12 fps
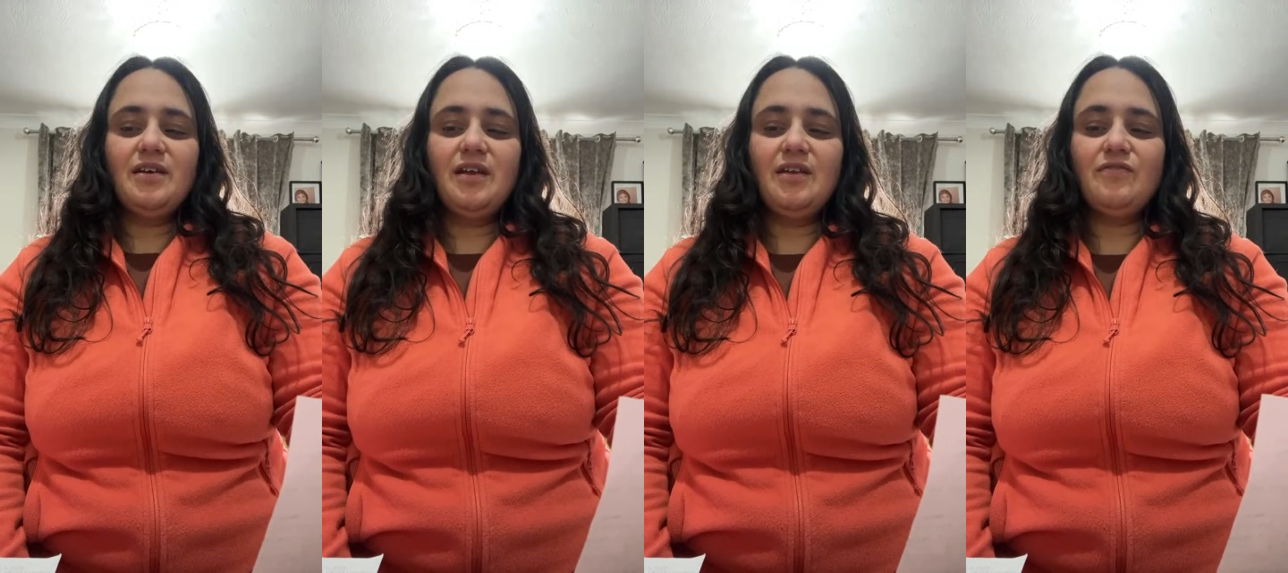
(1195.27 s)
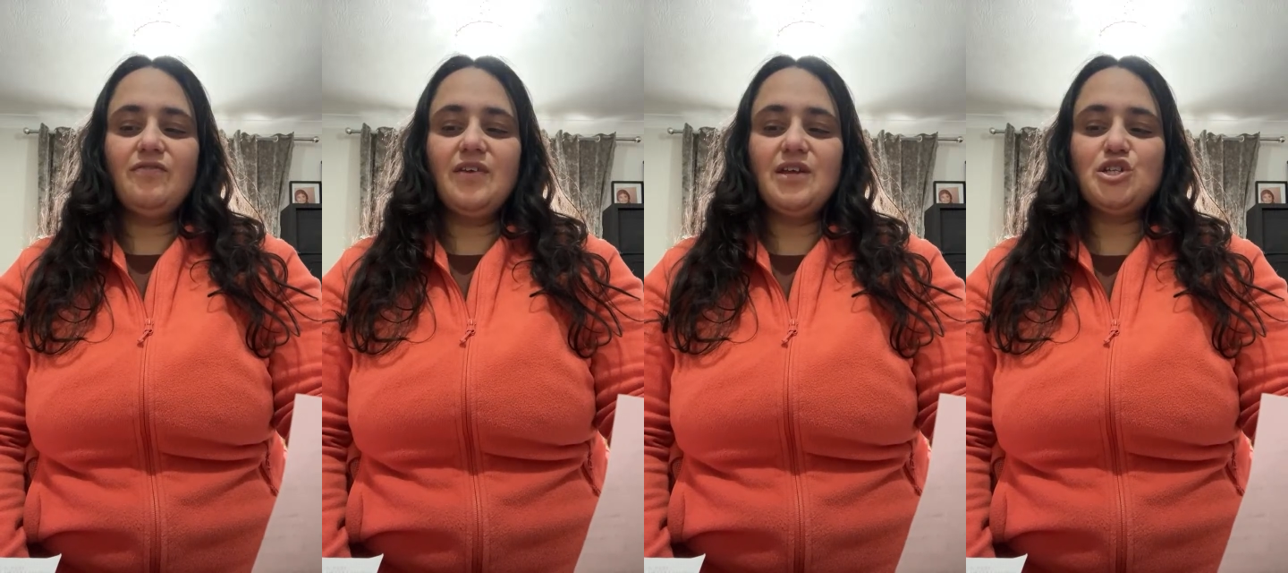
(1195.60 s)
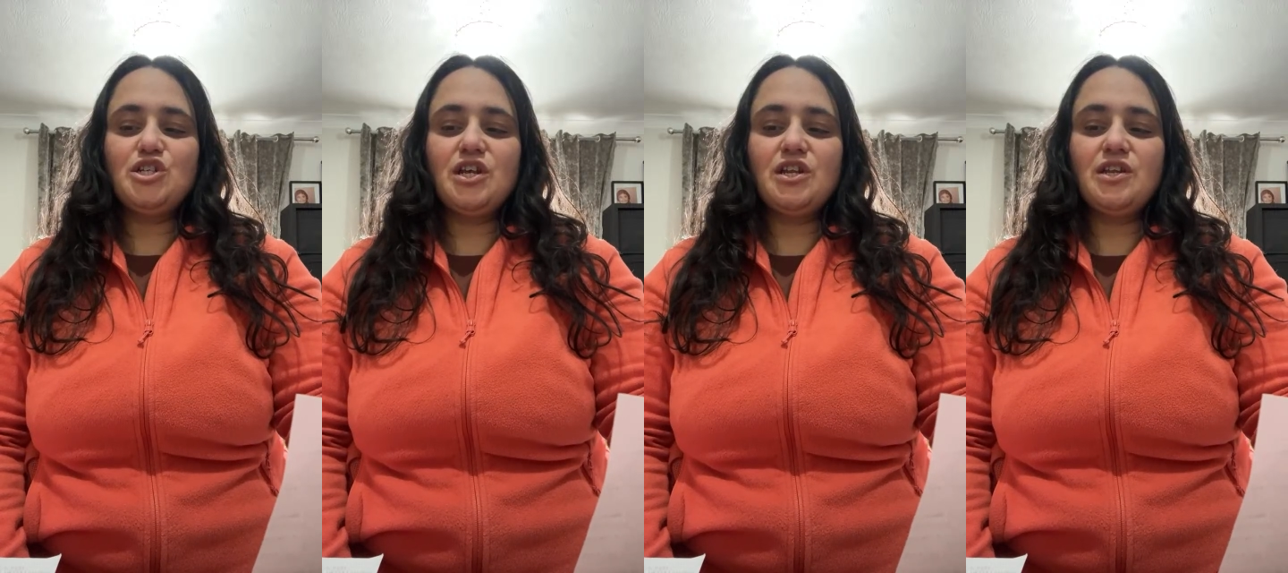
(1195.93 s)

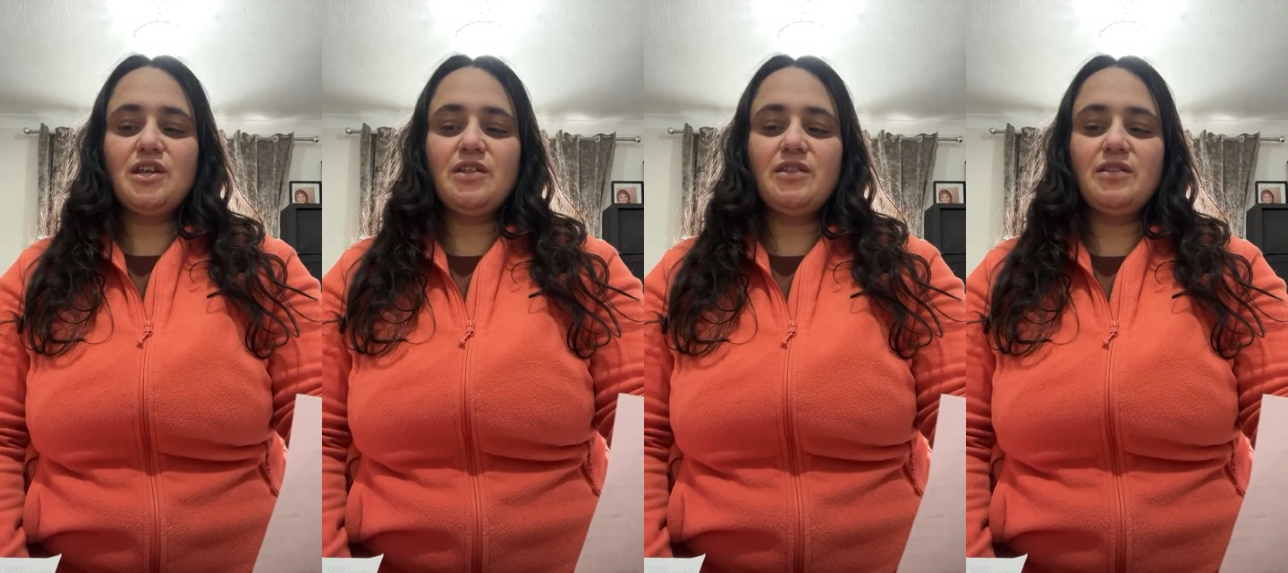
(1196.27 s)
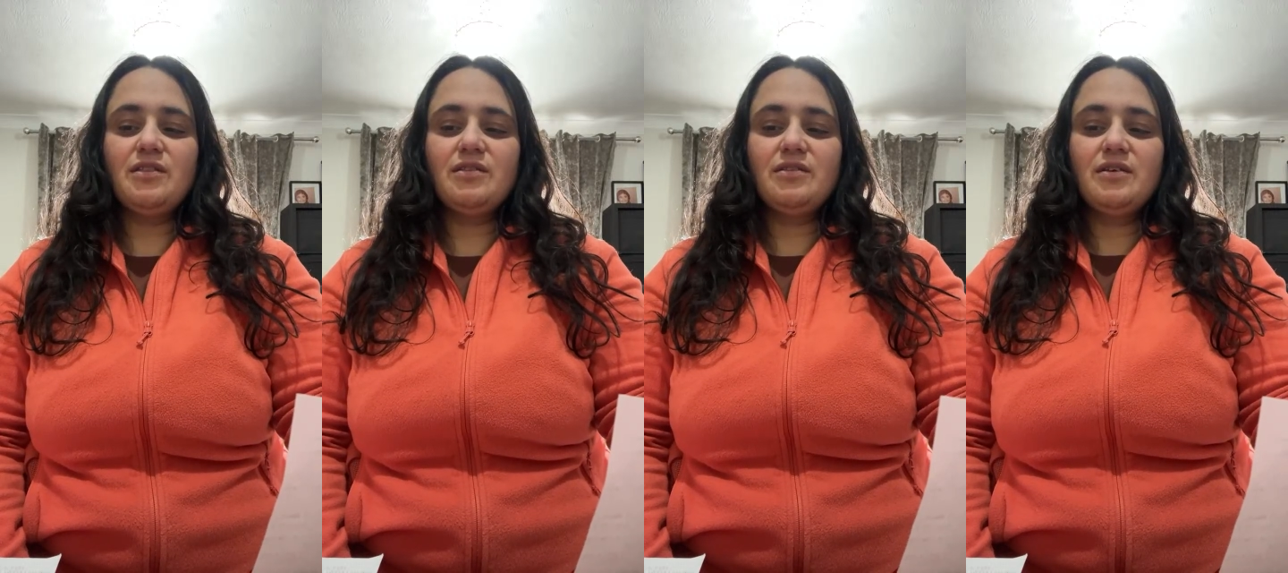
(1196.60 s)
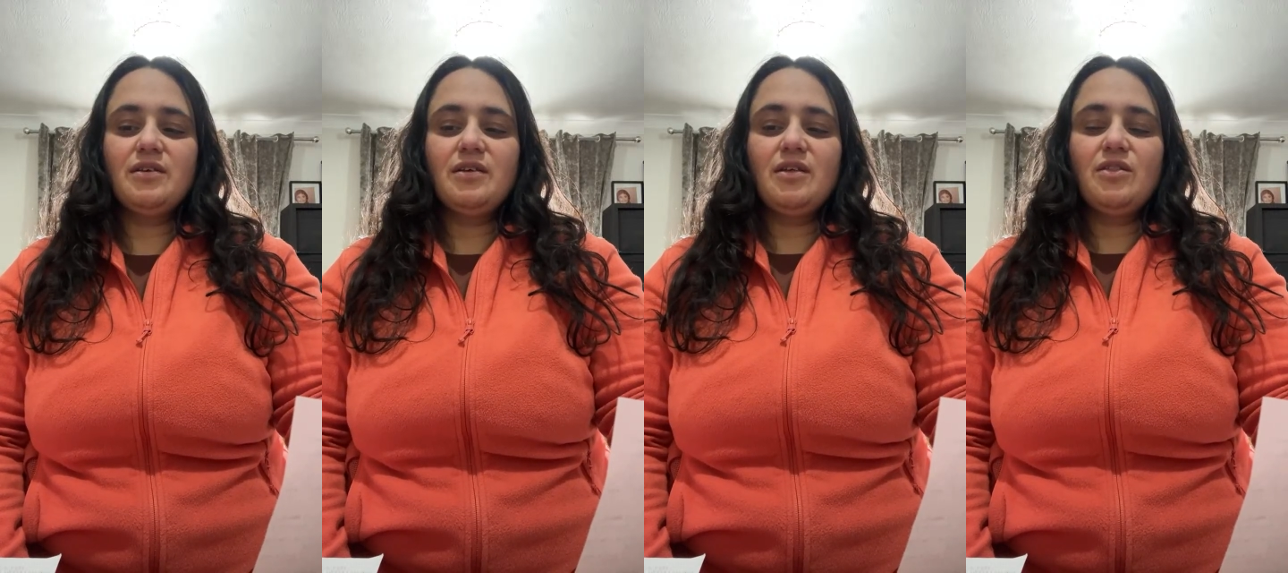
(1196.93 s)
envision
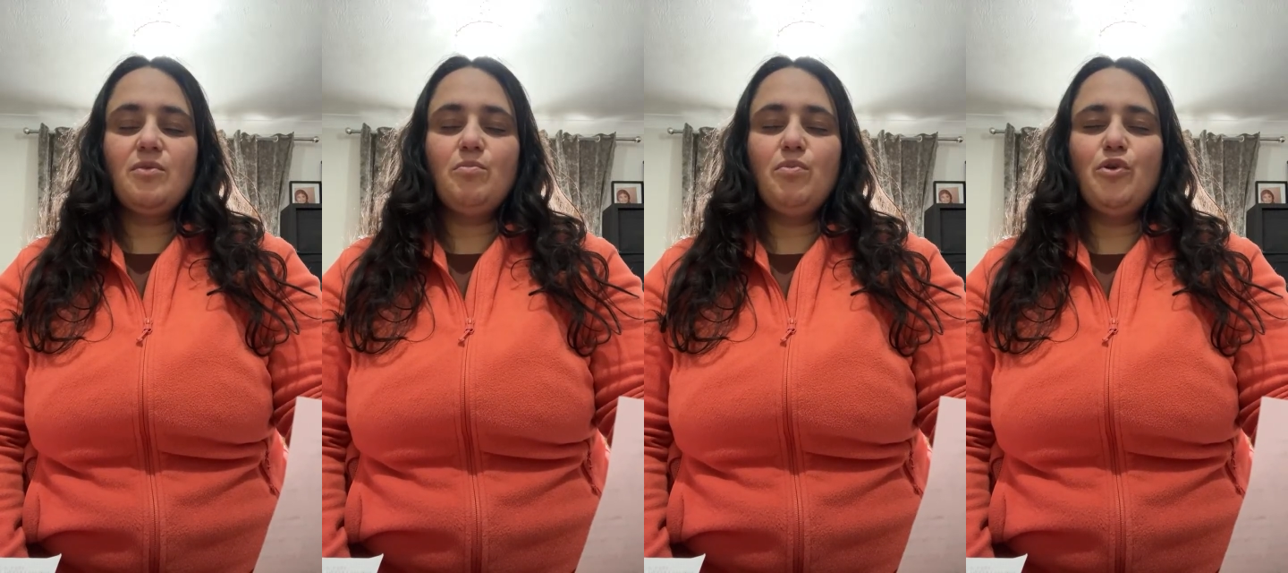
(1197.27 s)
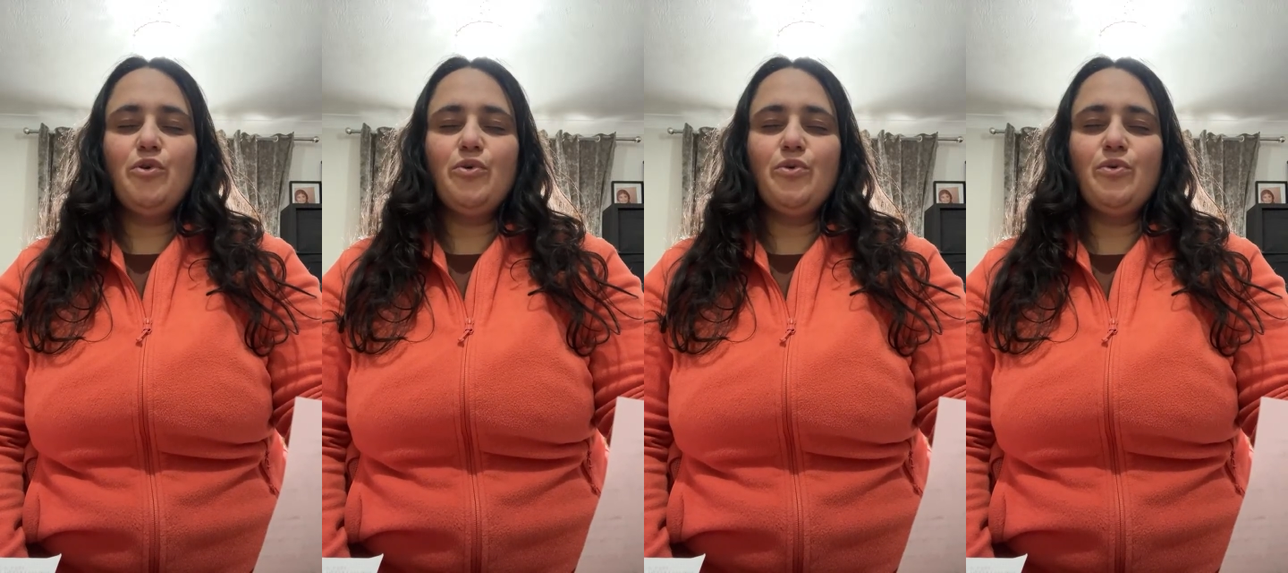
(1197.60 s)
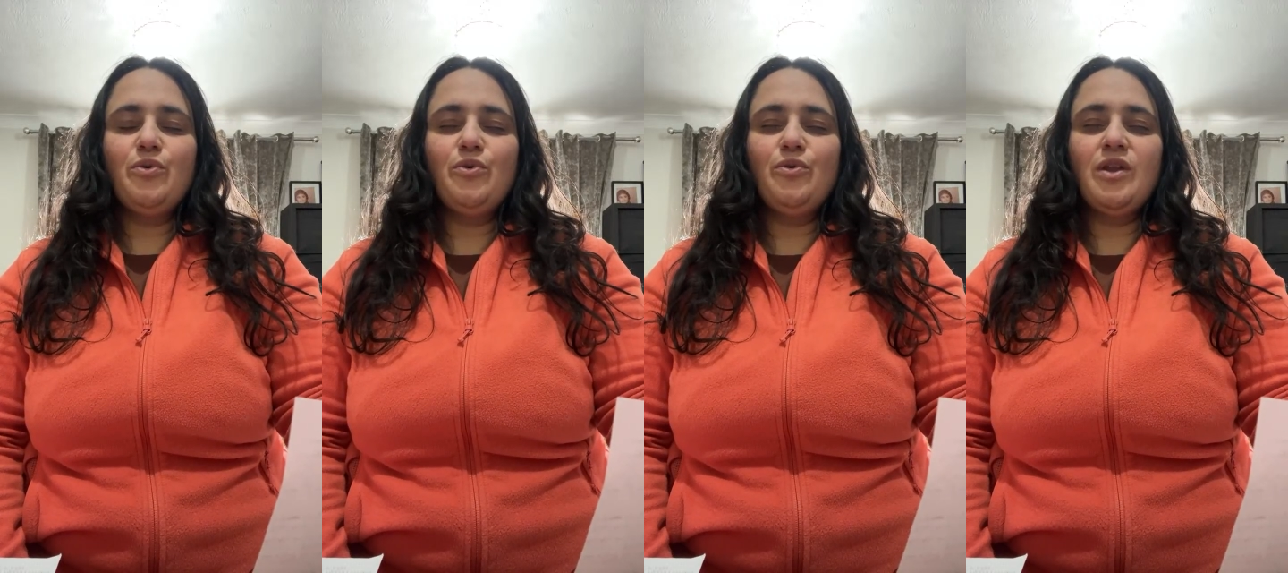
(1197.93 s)
the blue